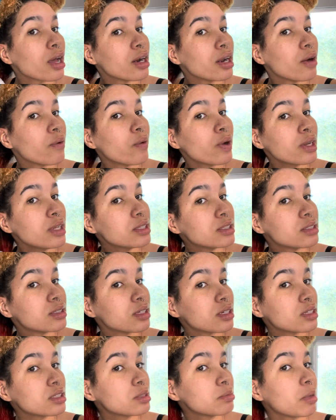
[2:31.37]
It really
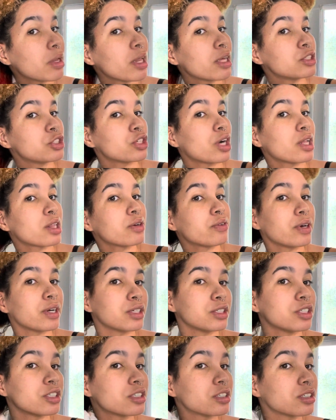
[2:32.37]
does smell like Jolly
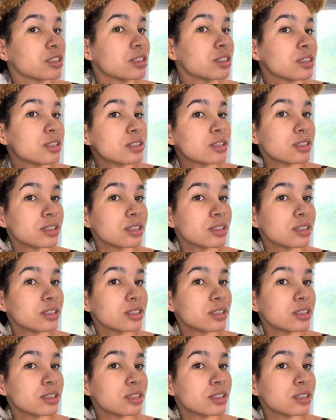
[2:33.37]
Ranchers.